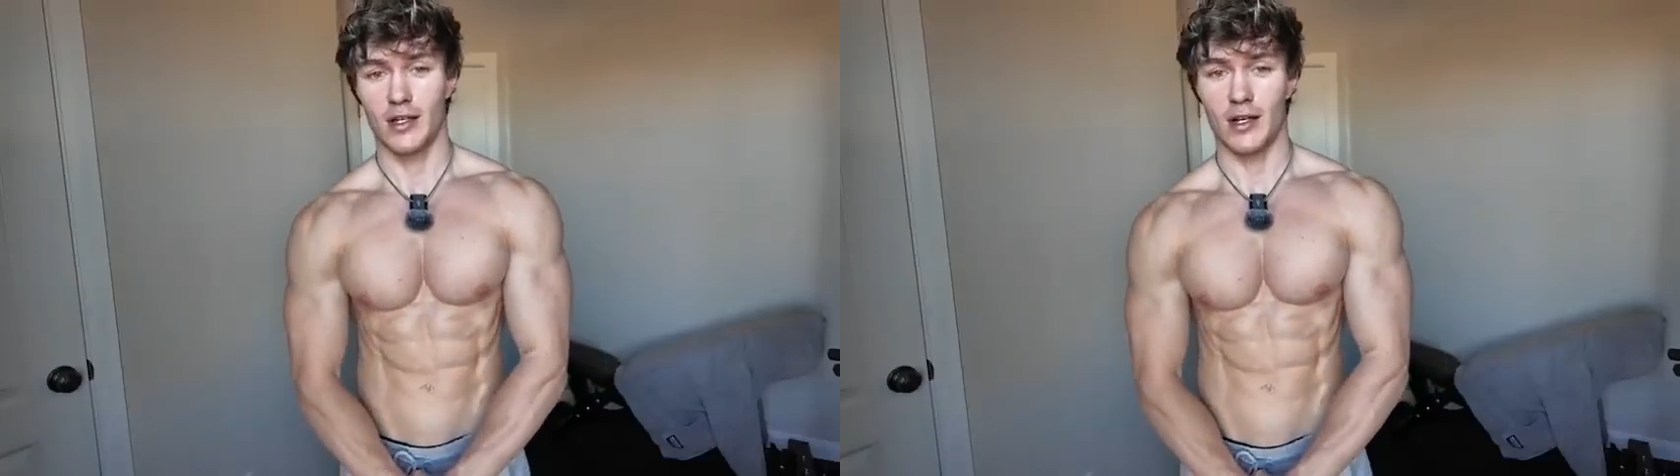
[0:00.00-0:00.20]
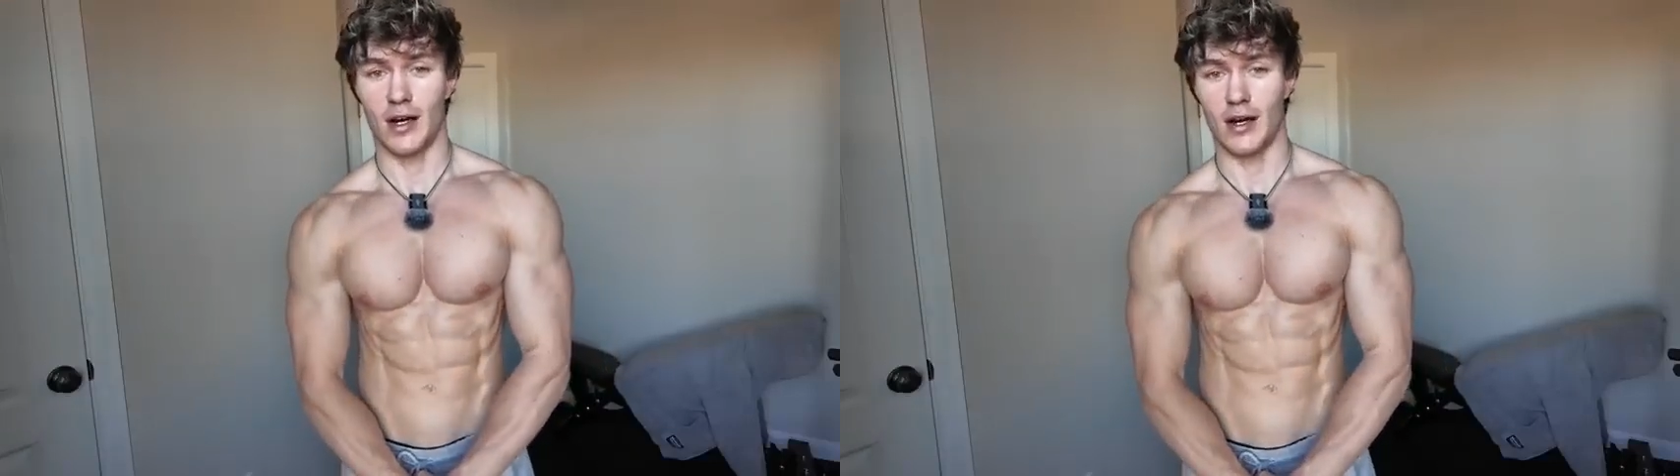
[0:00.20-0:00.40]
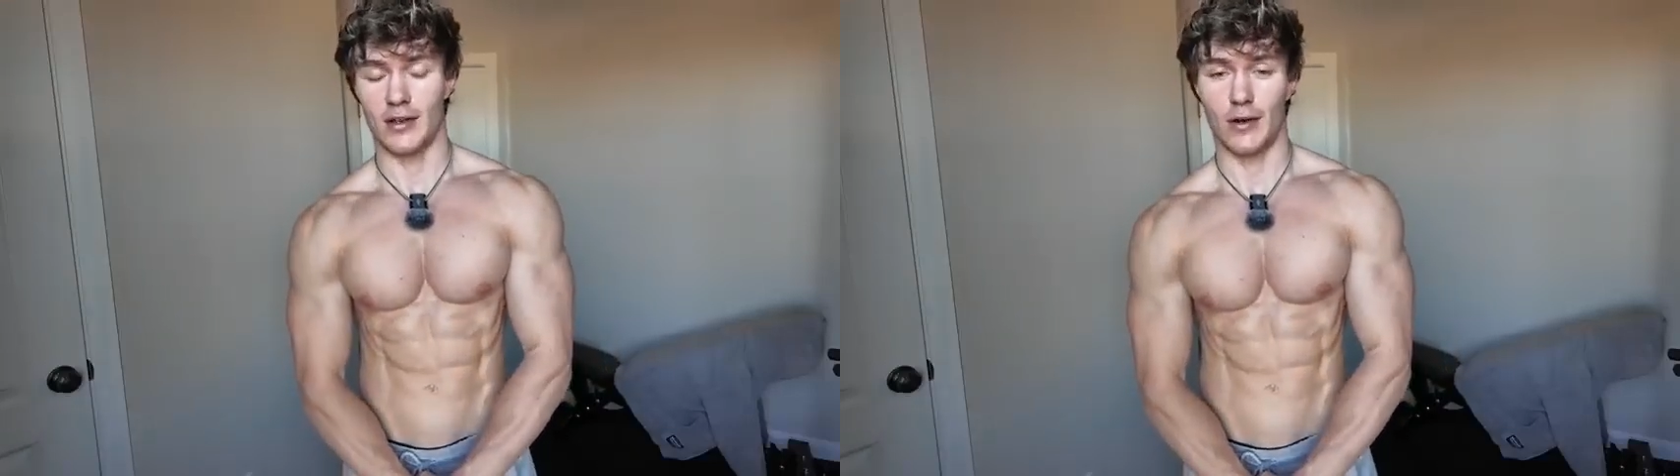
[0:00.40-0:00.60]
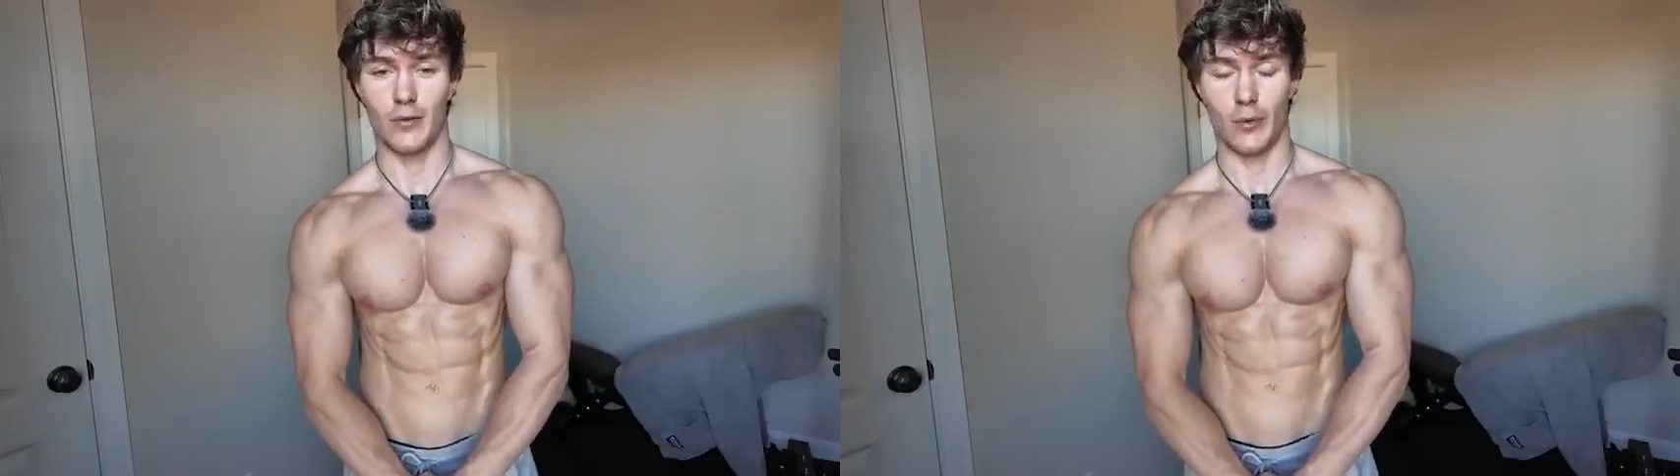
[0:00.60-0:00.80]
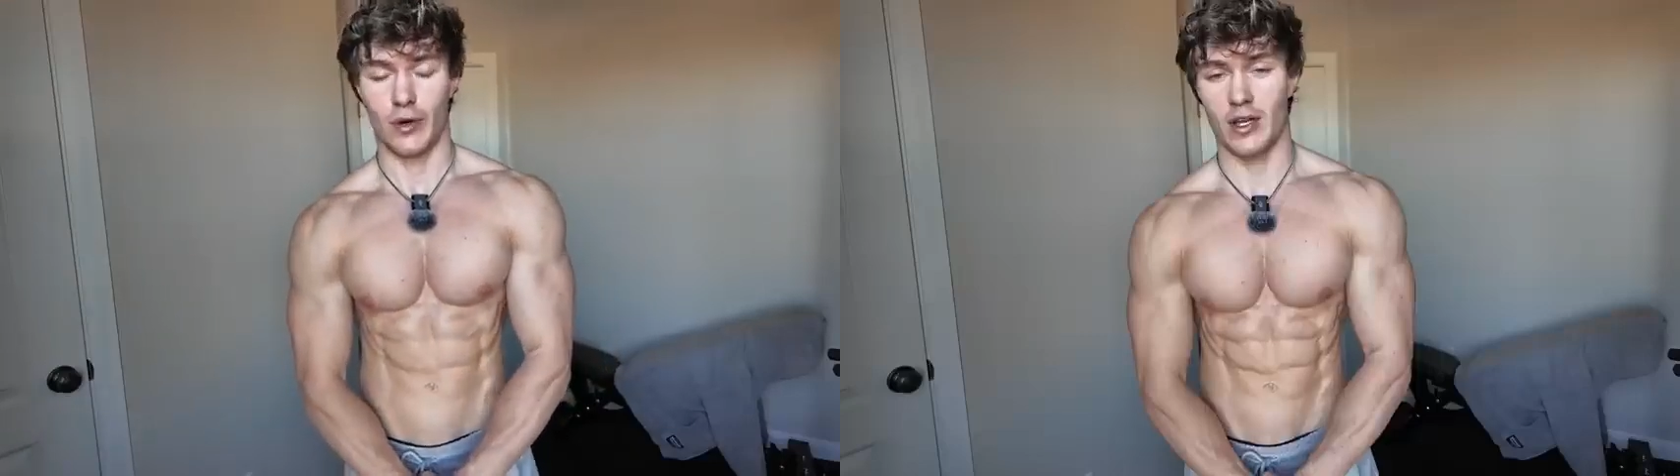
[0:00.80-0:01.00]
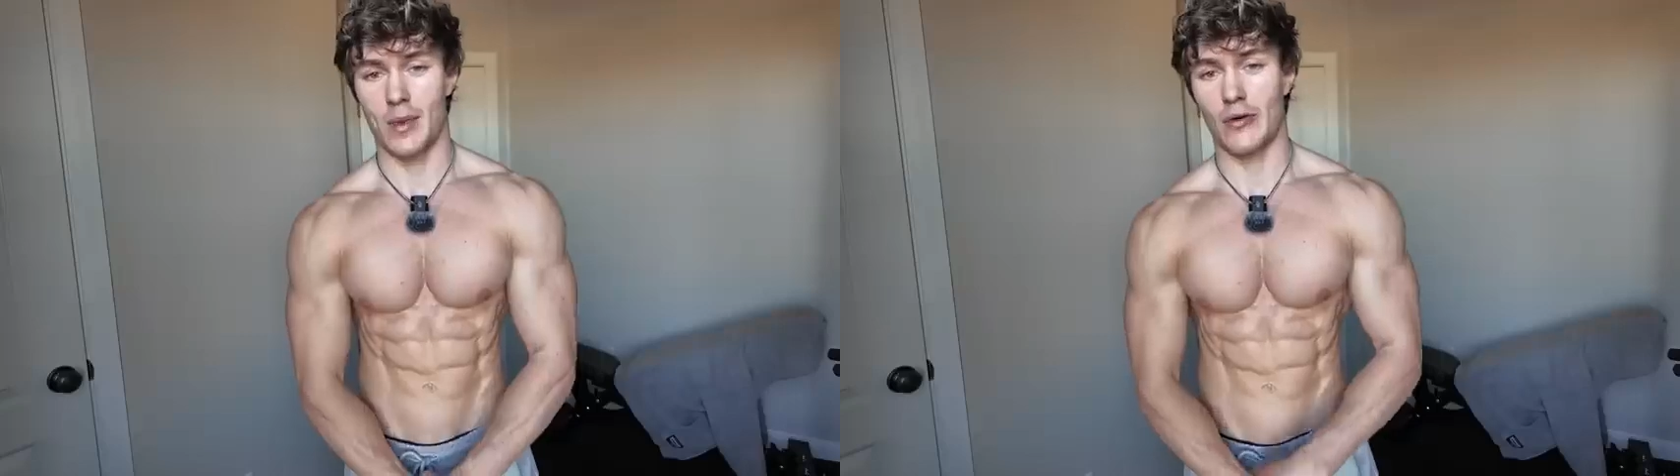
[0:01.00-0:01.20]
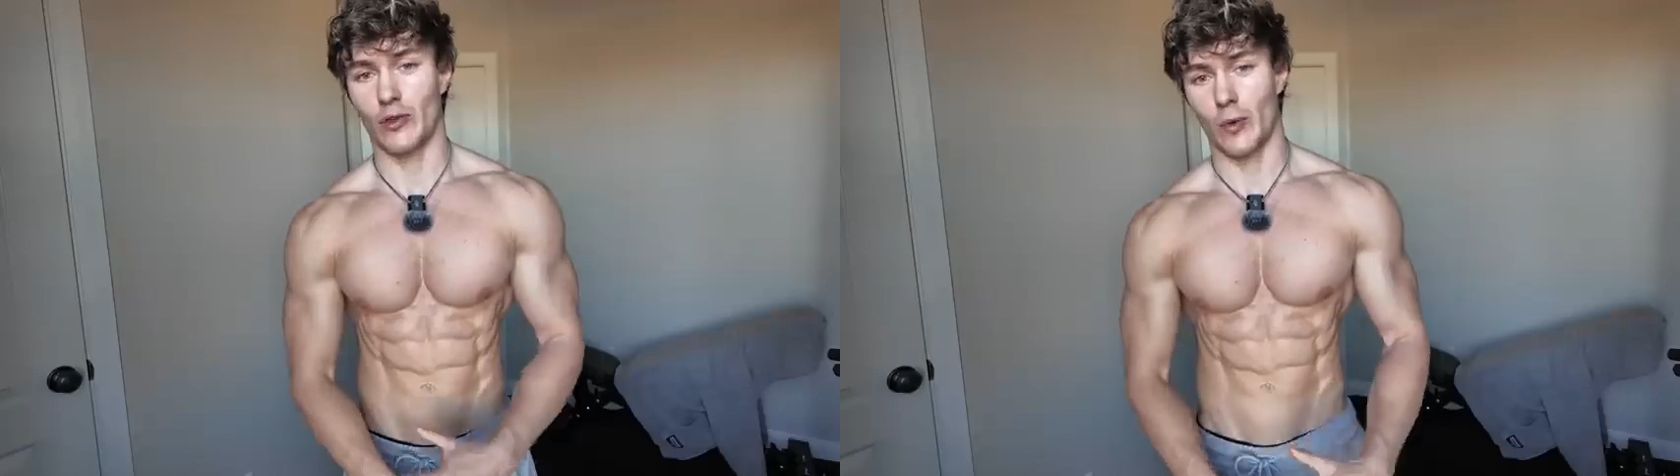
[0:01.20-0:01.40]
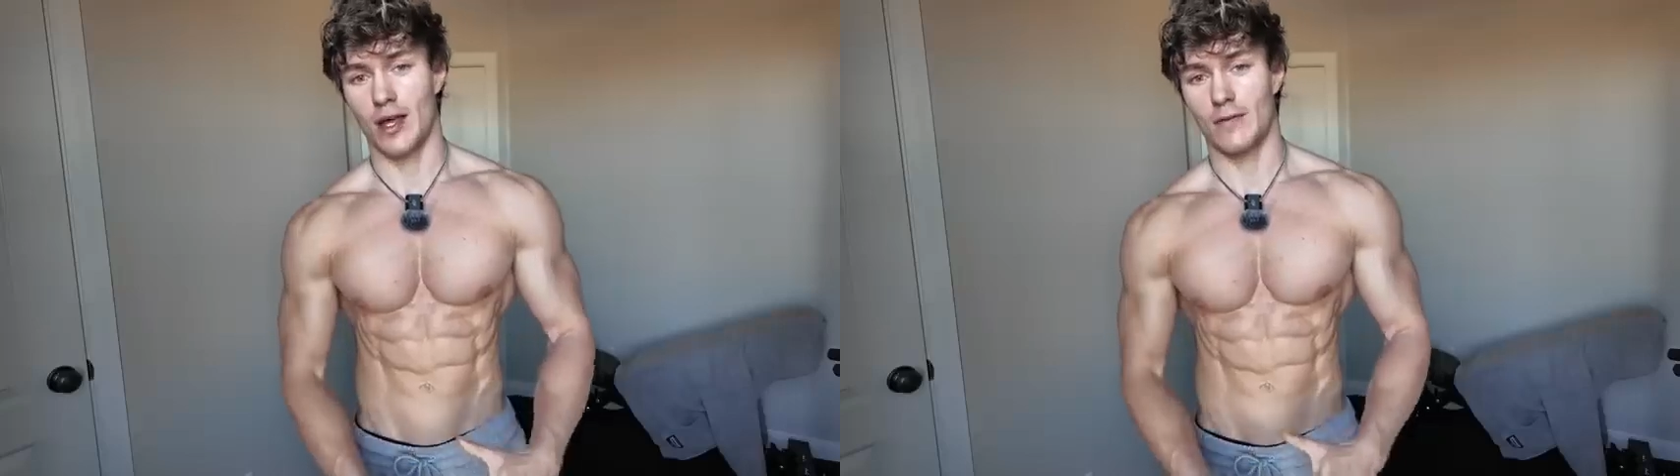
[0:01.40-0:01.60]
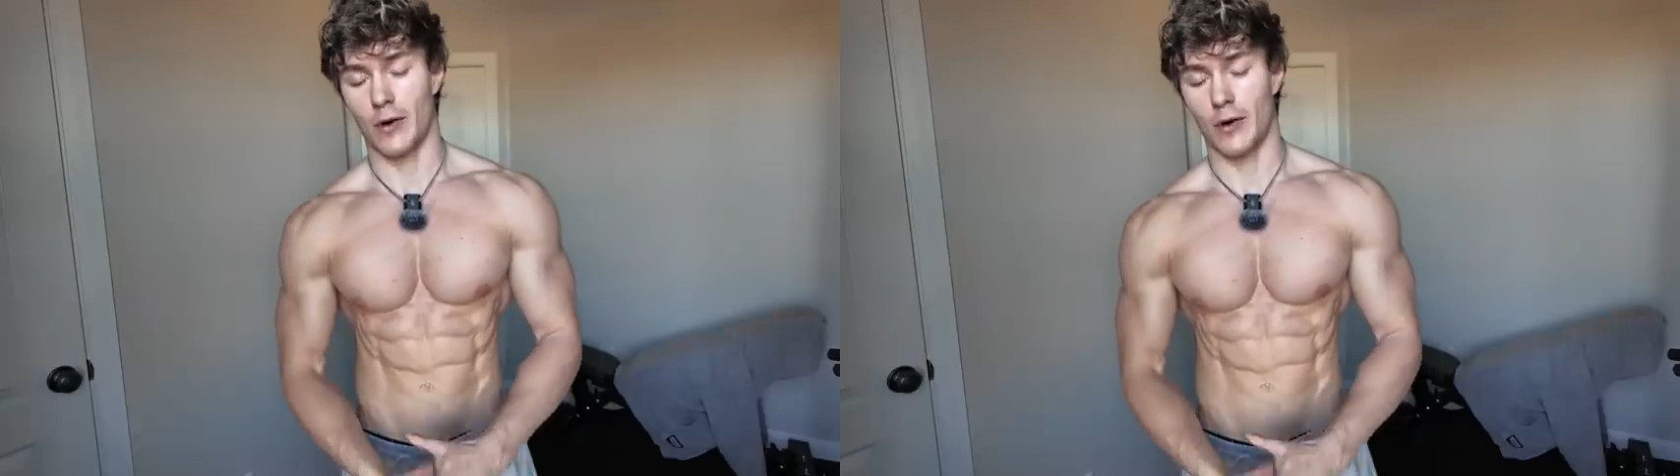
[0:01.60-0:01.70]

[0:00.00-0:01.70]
Don't worry about the weight,